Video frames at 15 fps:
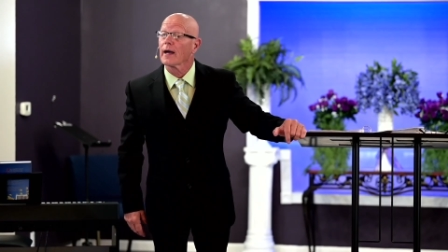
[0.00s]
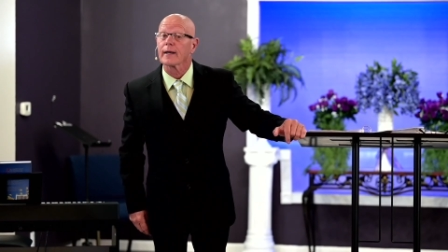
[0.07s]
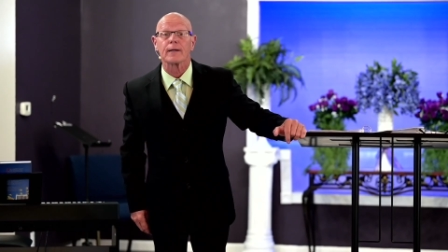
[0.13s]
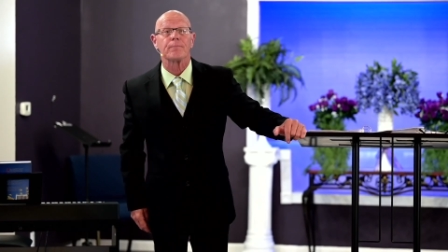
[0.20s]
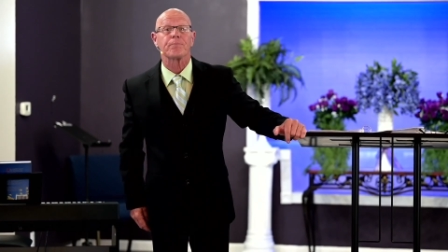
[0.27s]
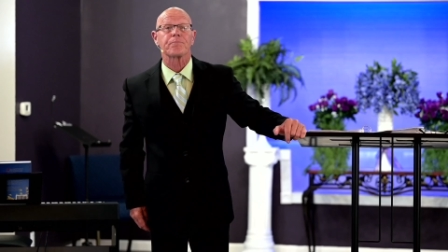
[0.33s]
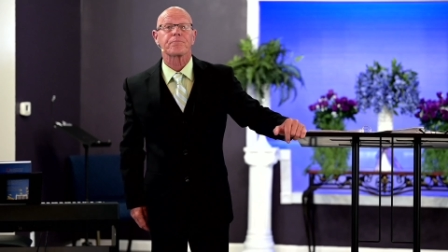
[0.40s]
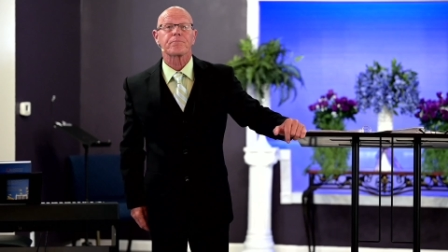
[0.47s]
it.
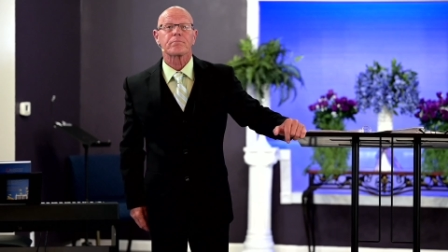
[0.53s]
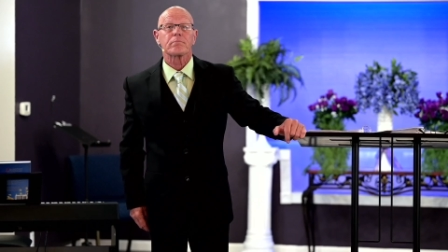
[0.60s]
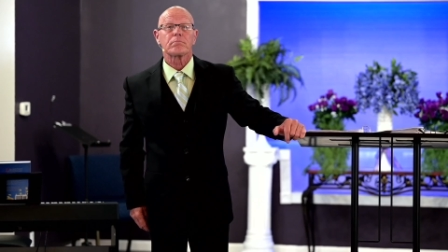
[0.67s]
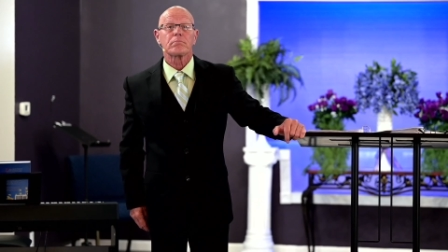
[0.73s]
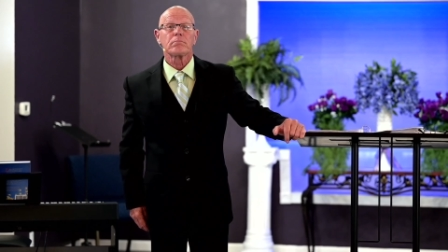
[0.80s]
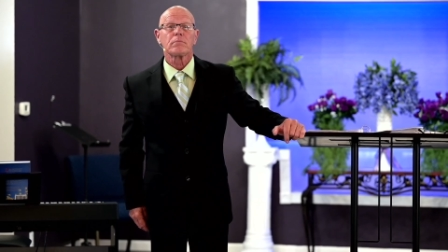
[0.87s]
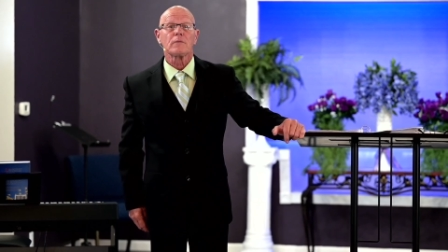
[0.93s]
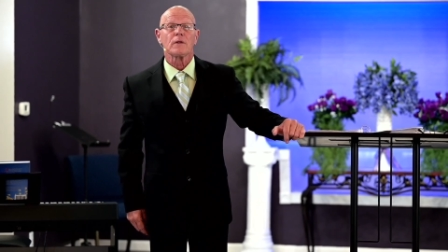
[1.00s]

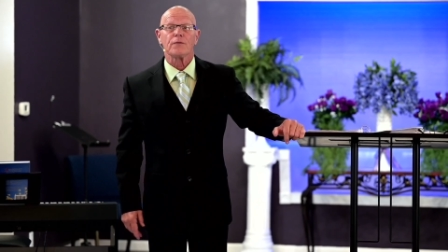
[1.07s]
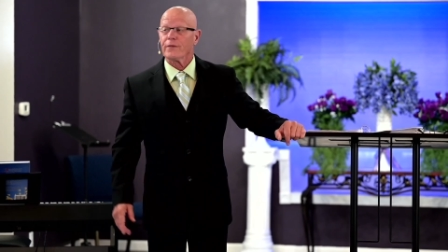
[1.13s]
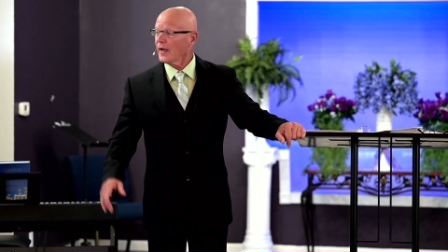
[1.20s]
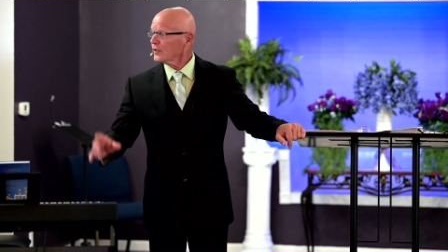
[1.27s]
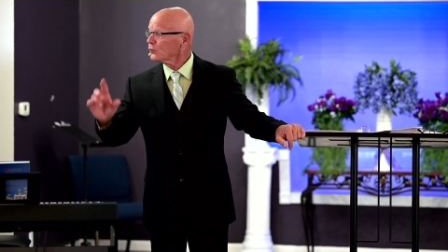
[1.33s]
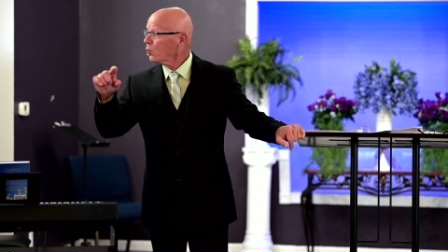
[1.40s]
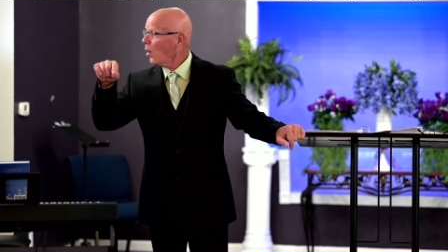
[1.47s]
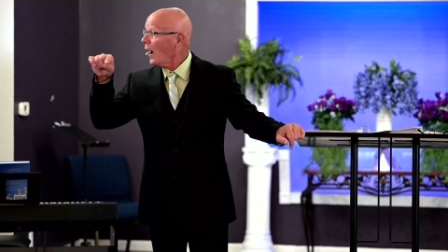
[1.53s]

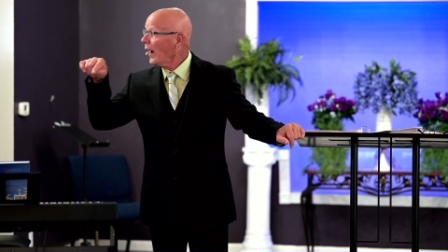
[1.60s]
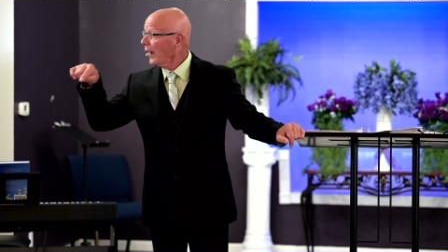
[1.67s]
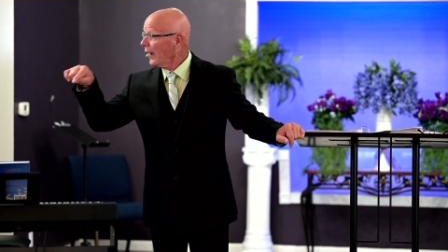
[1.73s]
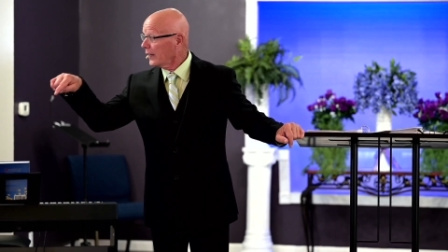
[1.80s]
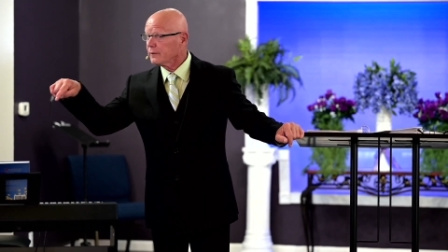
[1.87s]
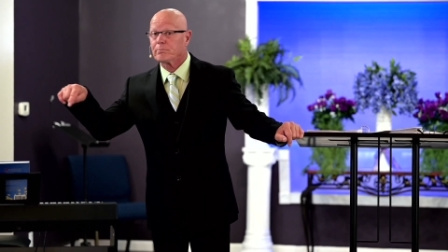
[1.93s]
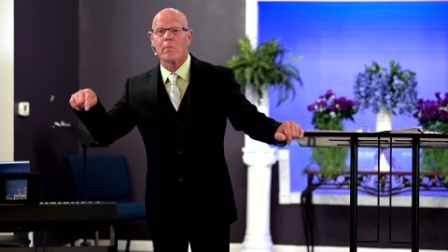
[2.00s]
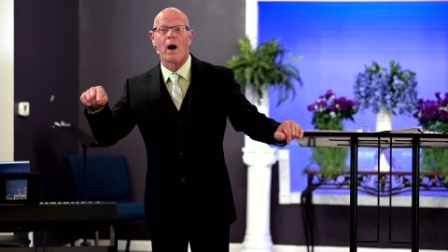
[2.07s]
That's why I
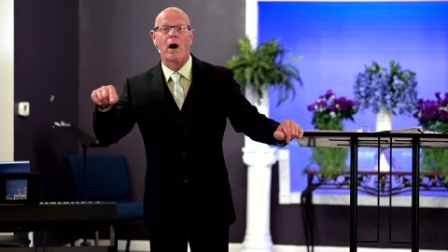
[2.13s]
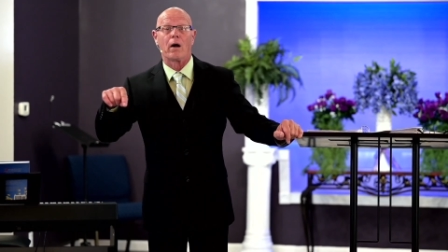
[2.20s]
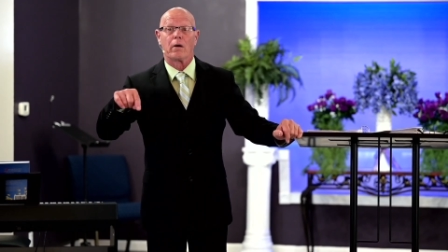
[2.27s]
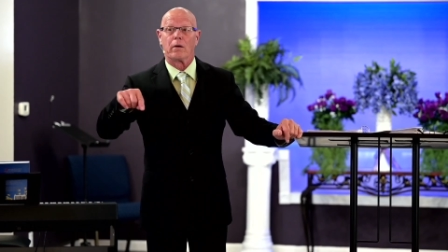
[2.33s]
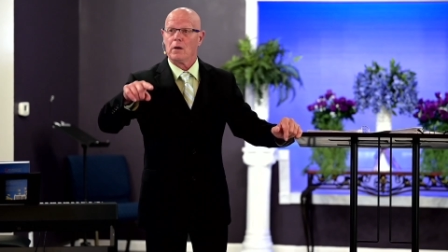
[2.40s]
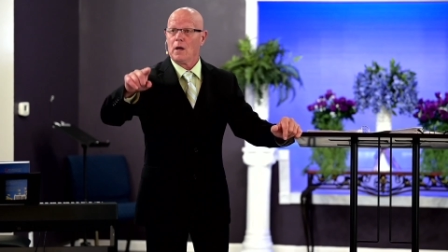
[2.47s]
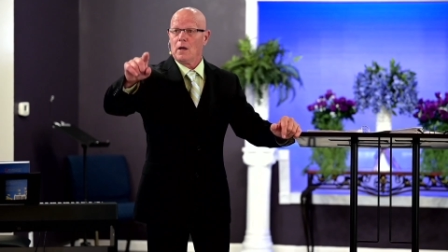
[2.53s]
admire